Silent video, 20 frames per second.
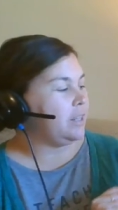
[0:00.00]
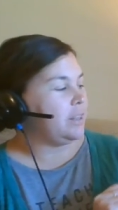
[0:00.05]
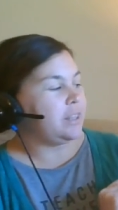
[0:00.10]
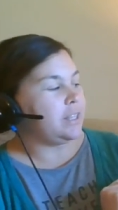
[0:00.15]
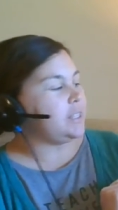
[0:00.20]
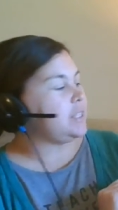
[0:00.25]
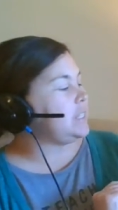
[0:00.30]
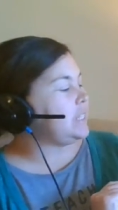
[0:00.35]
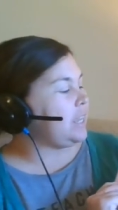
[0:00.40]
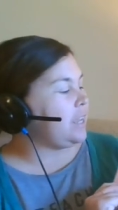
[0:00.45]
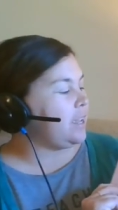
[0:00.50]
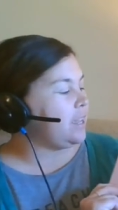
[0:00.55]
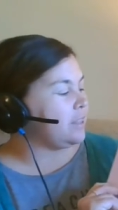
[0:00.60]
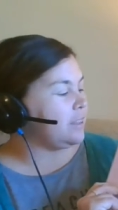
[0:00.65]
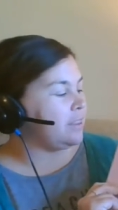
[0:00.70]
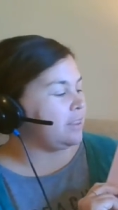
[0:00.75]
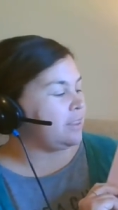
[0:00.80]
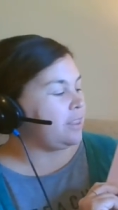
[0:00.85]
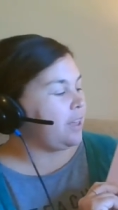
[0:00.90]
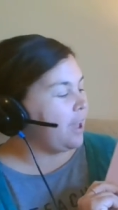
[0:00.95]
The teeth,
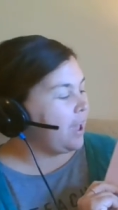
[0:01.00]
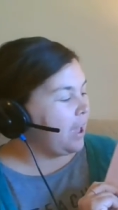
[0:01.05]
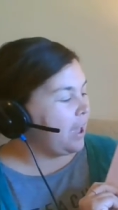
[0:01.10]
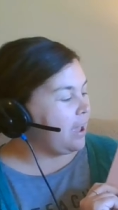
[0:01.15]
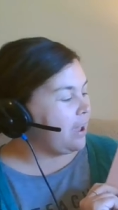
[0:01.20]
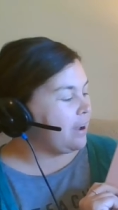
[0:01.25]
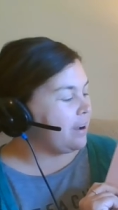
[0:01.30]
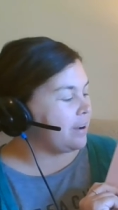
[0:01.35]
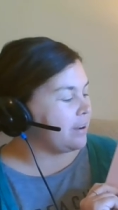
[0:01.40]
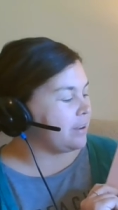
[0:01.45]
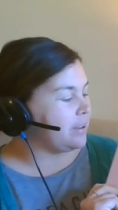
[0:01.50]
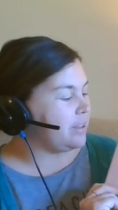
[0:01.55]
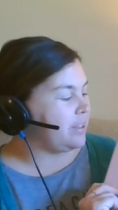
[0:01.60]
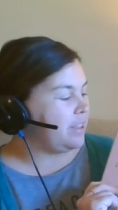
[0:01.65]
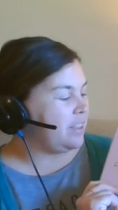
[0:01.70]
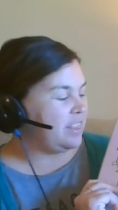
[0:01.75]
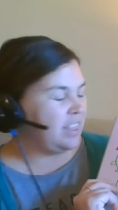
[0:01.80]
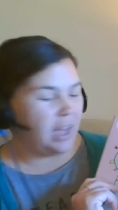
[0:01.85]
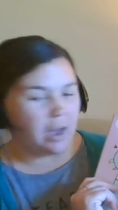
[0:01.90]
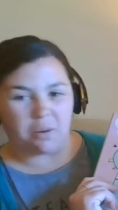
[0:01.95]
the hair,
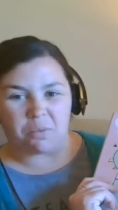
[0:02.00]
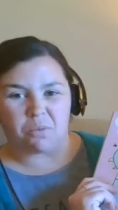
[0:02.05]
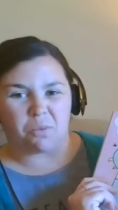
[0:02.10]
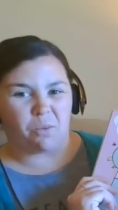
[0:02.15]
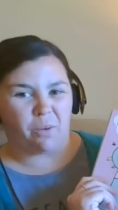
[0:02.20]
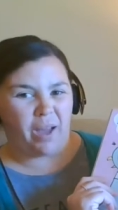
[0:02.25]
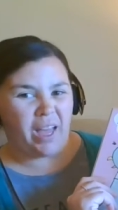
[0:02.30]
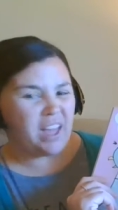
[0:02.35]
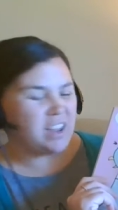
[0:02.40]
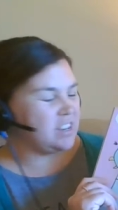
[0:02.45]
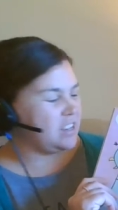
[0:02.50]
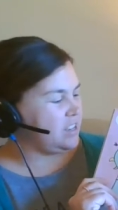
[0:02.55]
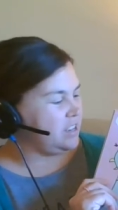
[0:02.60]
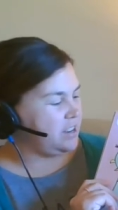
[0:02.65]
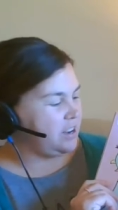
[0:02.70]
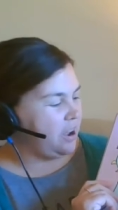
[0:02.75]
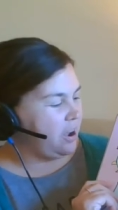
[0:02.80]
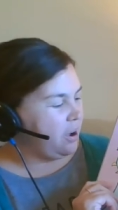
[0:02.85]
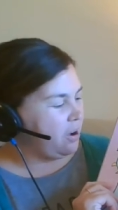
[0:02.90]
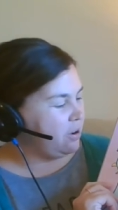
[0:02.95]
that wet
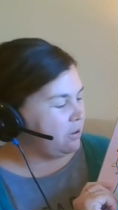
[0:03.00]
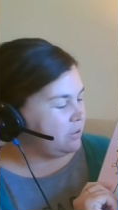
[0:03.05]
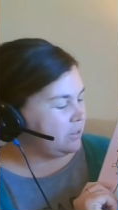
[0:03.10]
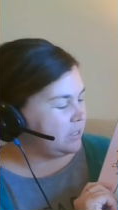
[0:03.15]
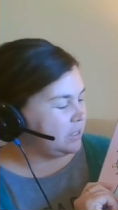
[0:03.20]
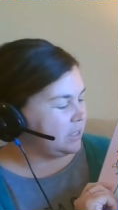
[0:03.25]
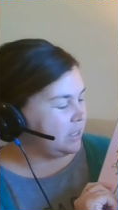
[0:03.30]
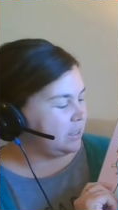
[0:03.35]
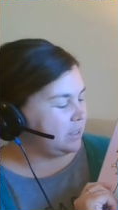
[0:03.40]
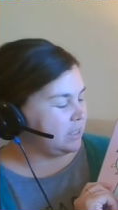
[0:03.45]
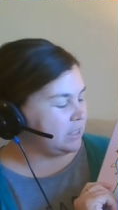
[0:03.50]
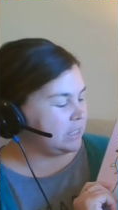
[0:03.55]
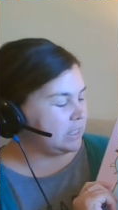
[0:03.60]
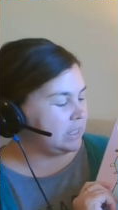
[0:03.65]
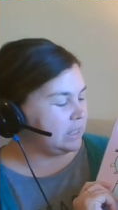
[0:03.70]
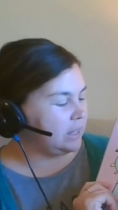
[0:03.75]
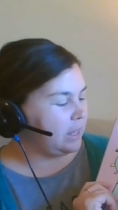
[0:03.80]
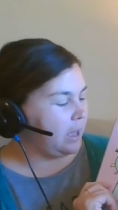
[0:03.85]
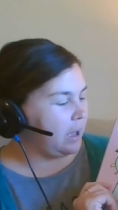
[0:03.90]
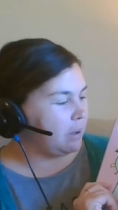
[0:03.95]
nose, the
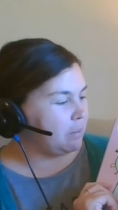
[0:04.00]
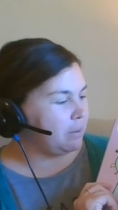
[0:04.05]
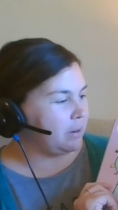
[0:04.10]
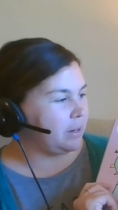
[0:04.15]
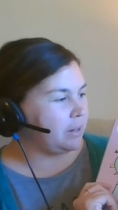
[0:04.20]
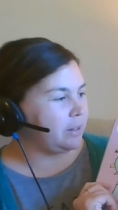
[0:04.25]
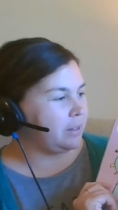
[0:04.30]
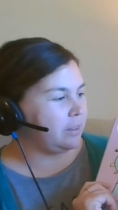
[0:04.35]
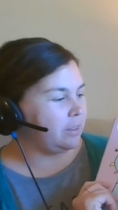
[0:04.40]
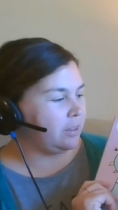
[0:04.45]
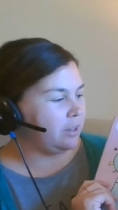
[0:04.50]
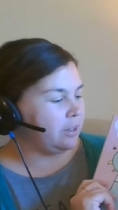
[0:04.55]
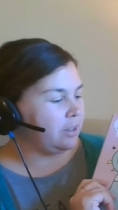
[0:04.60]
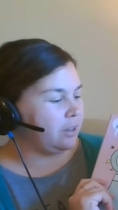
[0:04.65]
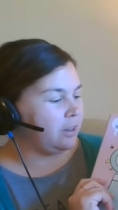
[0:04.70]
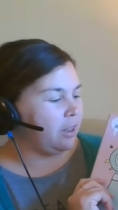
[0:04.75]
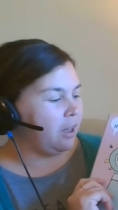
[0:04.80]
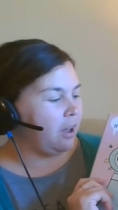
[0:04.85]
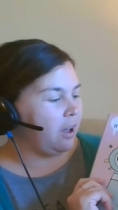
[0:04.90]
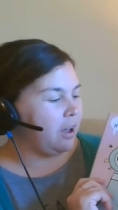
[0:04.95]
slobber, the
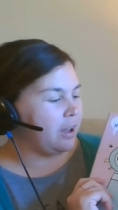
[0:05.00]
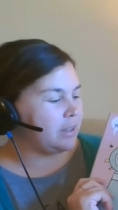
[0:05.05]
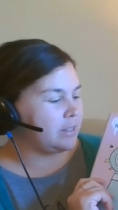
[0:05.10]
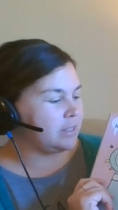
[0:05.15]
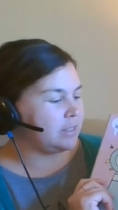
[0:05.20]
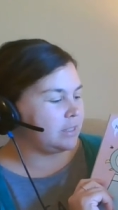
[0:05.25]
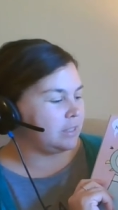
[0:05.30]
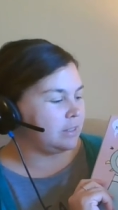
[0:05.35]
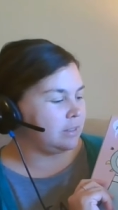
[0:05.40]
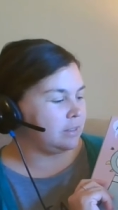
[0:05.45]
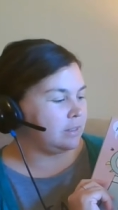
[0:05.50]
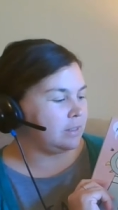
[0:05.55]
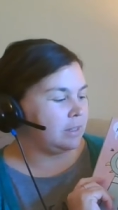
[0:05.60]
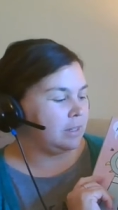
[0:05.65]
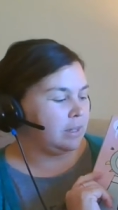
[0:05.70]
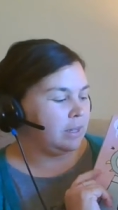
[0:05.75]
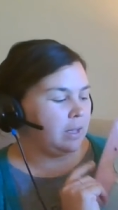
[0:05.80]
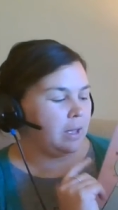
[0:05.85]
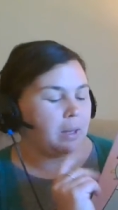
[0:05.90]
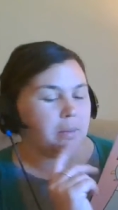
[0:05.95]
claws.
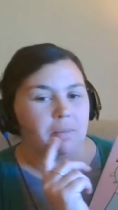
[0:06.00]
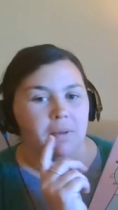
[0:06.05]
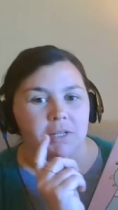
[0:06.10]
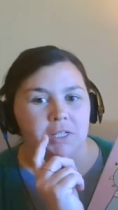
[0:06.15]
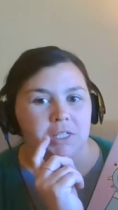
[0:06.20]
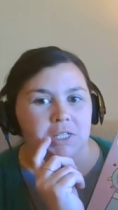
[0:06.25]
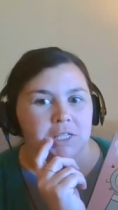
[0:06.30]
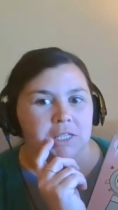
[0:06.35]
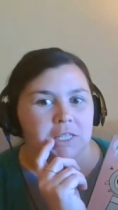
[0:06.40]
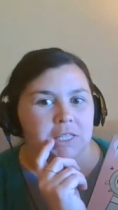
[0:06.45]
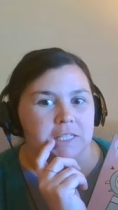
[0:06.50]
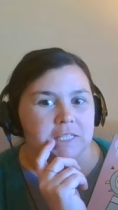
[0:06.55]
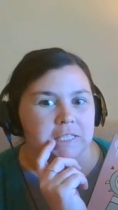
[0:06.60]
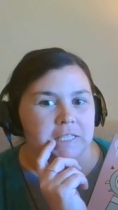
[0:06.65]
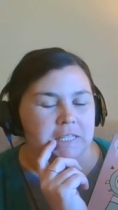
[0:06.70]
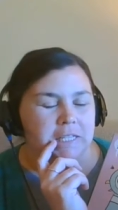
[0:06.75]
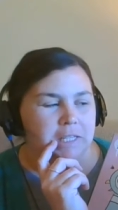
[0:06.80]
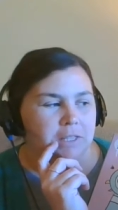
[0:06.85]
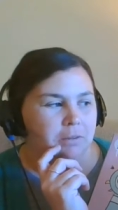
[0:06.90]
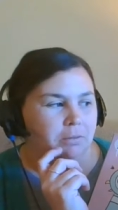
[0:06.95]
I mentioned the
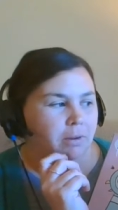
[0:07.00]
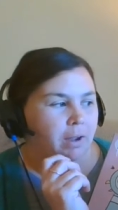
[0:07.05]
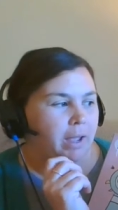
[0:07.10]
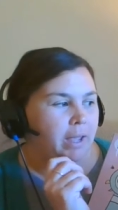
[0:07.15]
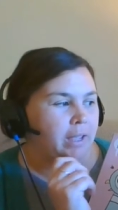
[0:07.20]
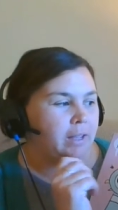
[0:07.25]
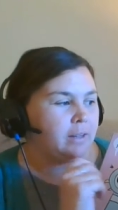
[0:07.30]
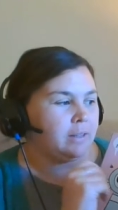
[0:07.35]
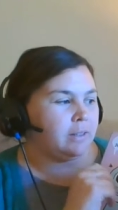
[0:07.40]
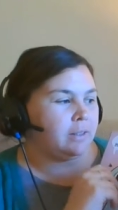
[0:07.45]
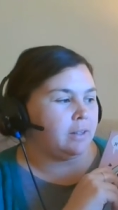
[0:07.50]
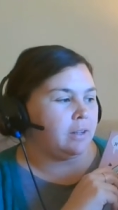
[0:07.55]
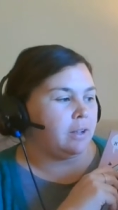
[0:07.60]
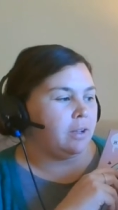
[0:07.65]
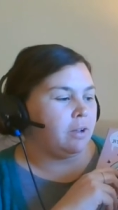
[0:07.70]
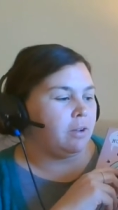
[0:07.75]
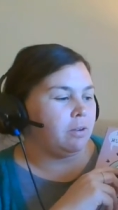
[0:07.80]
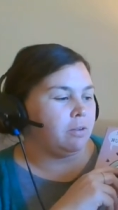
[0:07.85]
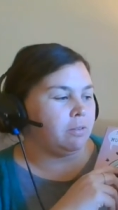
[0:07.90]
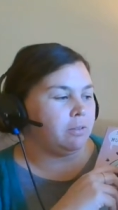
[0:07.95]
teeth, right?
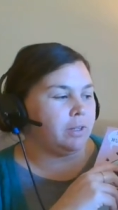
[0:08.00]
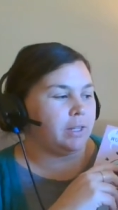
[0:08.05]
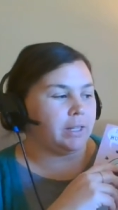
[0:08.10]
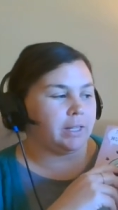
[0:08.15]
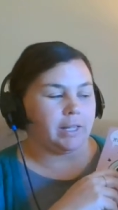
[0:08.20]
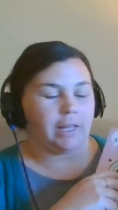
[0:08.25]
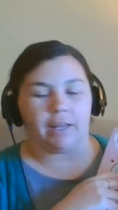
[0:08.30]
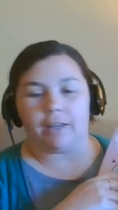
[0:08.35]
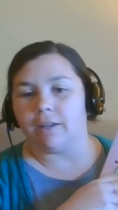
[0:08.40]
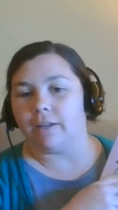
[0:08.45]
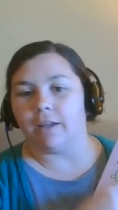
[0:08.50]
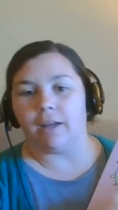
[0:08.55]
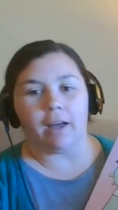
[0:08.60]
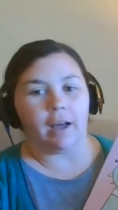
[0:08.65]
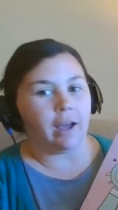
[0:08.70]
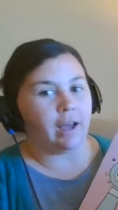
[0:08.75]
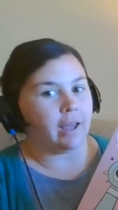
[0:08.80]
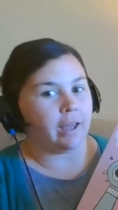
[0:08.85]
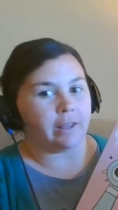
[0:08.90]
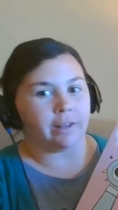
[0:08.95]
Really,
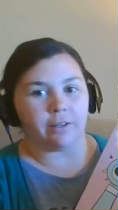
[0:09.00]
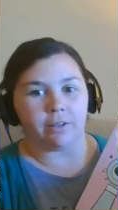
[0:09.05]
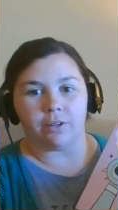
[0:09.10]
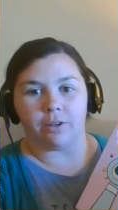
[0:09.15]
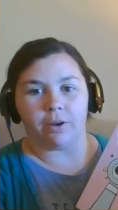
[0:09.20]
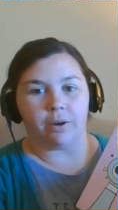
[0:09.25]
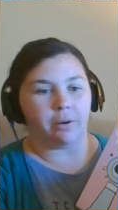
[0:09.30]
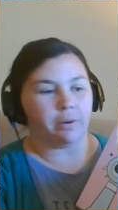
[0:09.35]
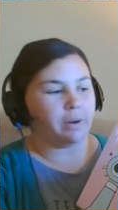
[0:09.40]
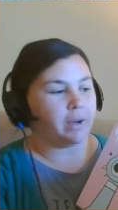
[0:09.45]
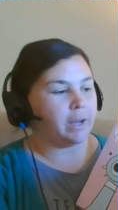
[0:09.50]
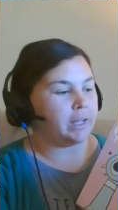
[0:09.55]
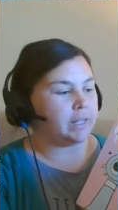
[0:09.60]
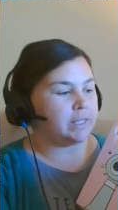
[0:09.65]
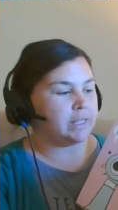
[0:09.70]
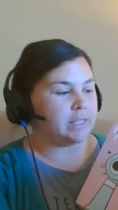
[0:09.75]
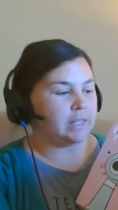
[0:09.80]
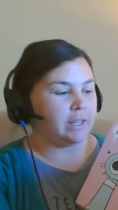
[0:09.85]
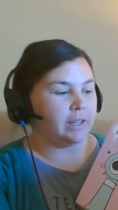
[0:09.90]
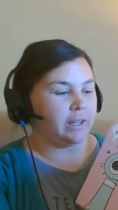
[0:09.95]
I had no
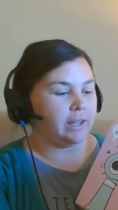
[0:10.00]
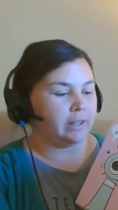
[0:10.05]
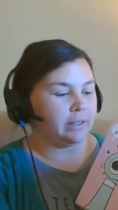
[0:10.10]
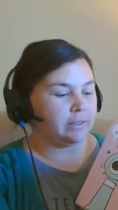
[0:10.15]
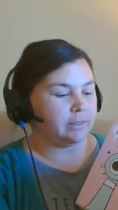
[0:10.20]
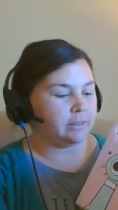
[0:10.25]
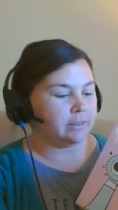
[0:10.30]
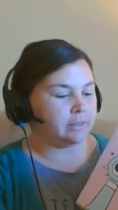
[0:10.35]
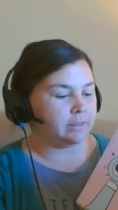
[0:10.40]
idea.